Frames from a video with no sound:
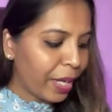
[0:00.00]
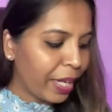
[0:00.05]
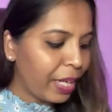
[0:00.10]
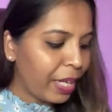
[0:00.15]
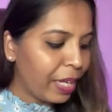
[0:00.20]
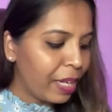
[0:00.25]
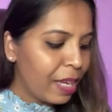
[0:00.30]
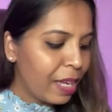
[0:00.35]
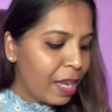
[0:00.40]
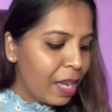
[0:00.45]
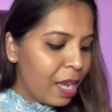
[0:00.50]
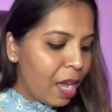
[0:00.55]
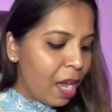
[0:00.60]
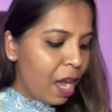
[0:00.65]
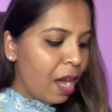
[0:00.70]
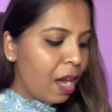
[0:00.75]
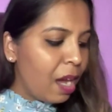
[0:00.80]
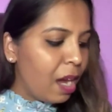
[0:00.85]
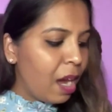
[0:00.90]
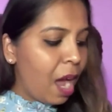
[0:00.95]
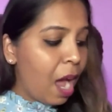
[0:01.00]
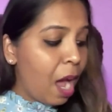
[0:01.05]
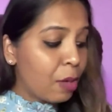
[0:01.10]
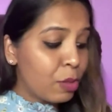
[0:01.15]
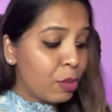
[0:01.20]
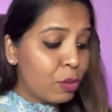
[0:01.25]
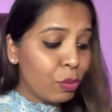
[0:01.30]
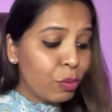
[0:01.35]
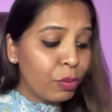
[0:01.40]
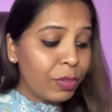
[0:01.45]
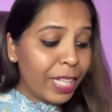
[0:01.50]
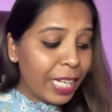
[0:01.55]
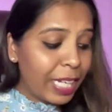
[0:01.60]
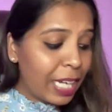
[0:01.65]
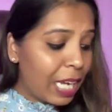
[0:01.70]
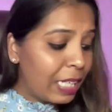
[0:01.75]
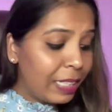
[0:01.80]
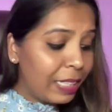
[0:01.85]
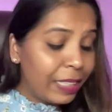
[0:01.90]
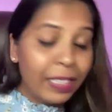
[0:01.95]
Okay. How soon
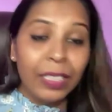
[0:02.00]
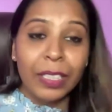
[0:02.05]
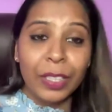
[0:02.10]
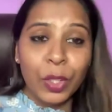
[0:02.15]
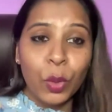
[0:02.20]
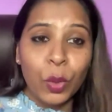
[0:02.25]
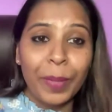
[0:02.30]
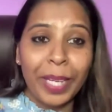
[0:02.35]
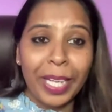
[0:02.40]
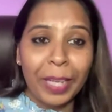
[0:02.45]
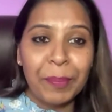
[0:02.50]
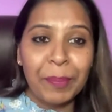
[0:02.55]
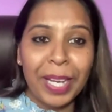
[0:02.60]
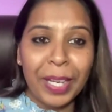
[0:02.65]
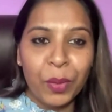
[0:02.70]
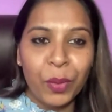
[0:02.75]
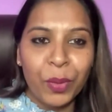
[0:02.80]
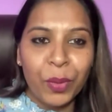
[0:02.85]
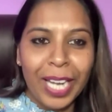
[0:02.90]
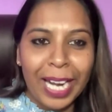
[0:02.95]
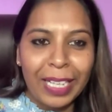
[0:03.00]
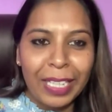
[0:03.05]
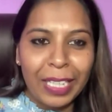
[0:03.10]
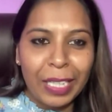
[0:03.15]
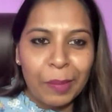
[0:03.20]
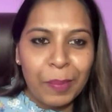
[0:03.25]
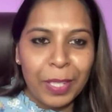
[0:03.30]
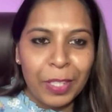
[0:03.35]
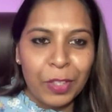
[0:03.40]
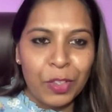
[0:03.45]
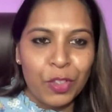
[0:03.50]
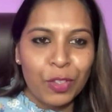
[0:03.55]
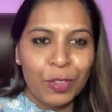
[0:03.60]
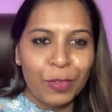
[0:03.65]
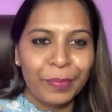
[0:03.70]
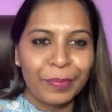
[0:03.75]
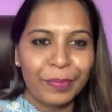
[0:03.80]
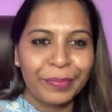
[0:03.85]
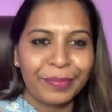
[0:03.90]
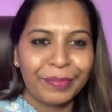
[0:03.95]
can I learn to make my own landing
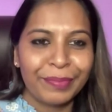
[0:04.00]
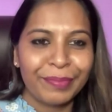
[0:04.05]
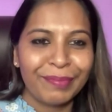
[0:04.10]
page?